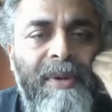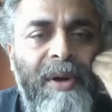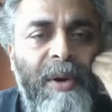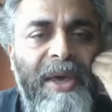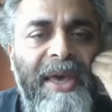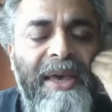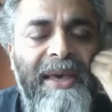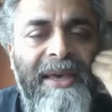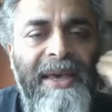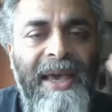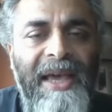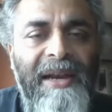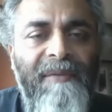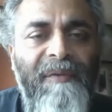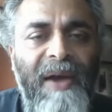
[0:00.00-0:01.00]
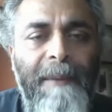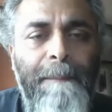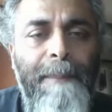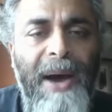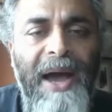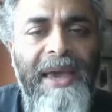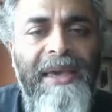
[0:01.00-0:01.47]
okay, and if
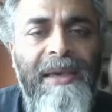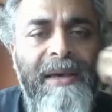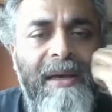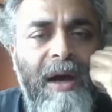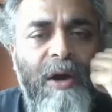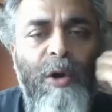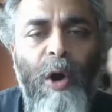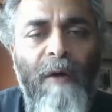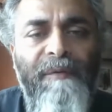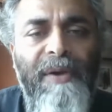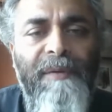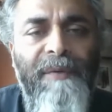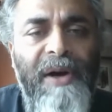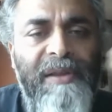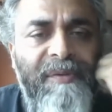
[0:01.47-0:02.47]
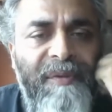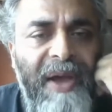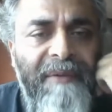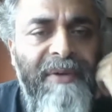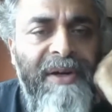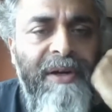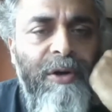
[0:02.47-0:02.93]
I'm buying a coffee worth
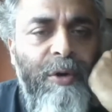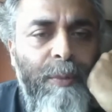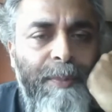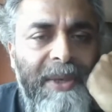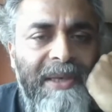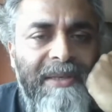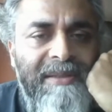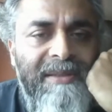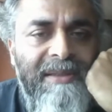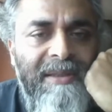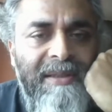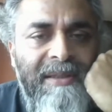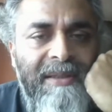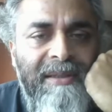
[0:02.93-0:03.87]
500 rupees,